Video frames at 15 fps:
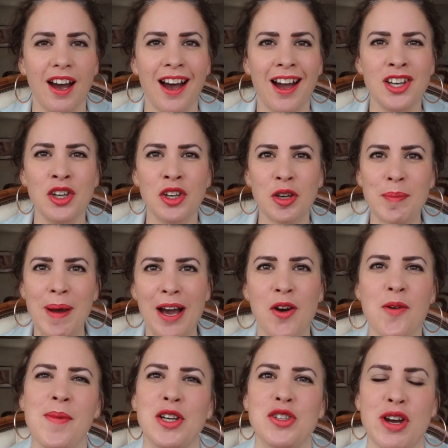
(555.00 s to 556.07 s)
I look back
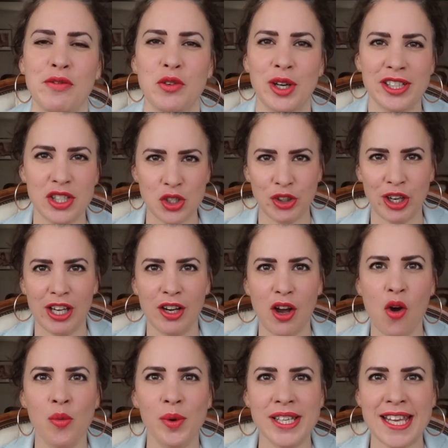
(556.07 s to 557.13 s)
on my travel history and I
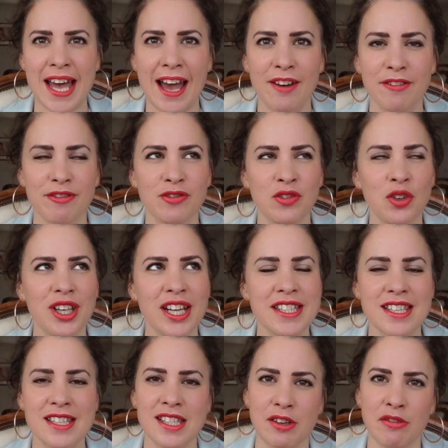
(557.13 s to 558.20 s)
always have, not
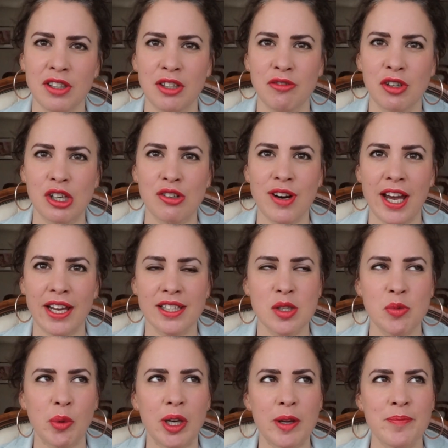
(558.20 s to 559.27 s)
necessarily regrets,
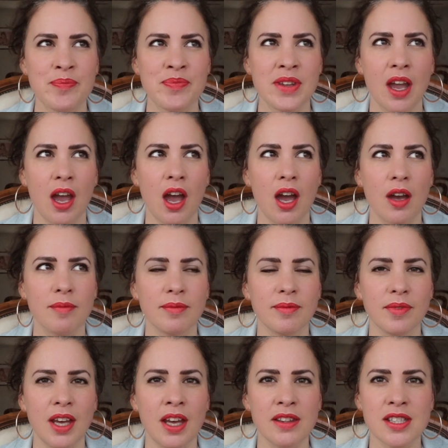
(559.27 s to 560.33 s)
but
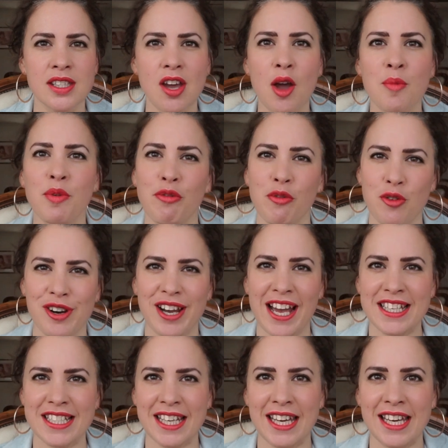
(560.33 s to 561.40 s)
at the time before I
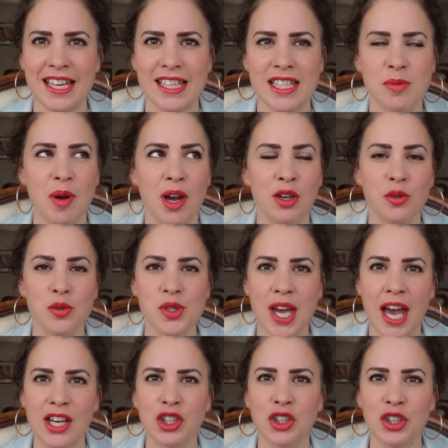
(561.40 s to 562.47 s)
had kids, but I also
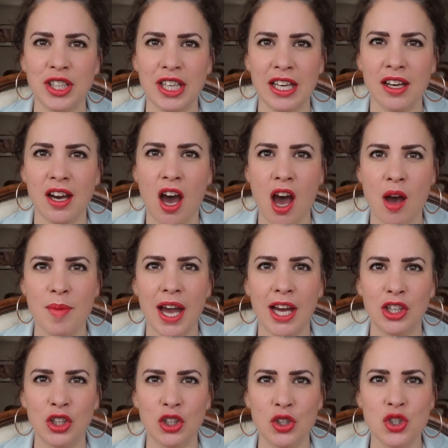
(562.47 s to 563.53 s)
had a good income, I had
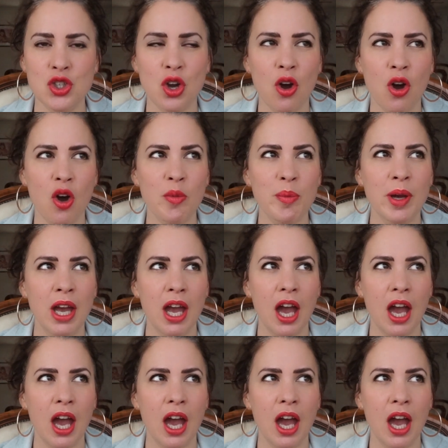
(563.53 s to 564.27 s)
a good job.